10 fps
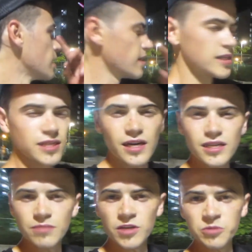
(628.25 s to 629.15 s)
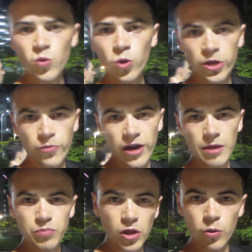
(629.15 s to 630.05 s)
There's guards that must be walking around, they're
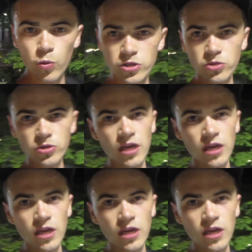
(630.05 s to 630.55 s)
blowing whistles.